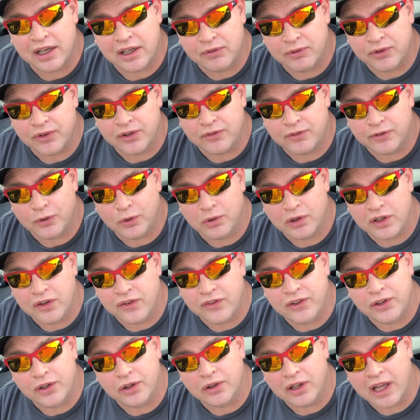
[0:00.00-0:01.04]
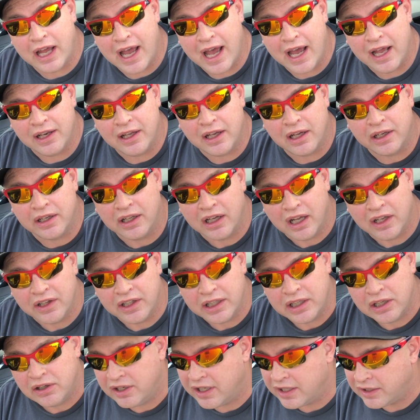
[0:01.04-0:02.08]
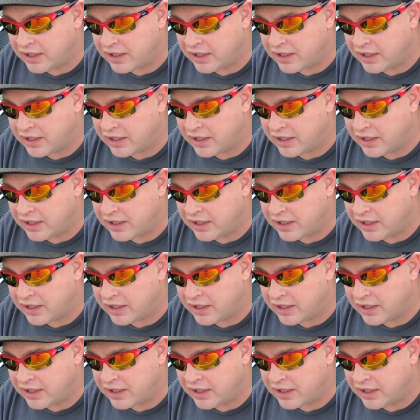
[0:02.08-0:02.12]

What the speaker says: It was a full conceal ad on the internet.